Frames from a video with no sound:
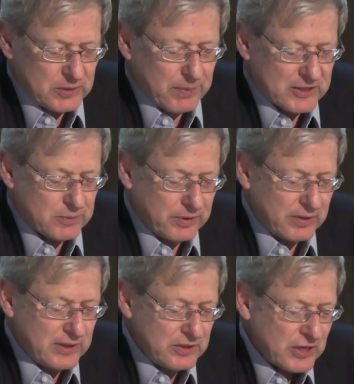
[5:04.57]

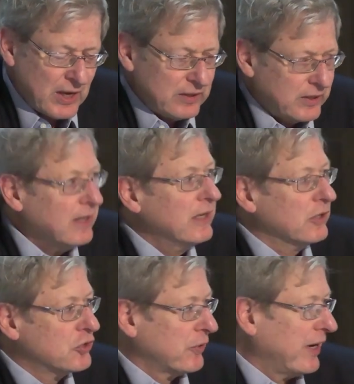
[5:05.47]
possibilities tightly
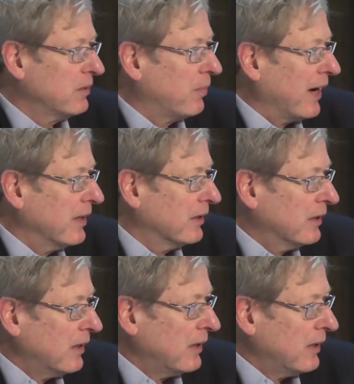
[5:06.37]
constrained by the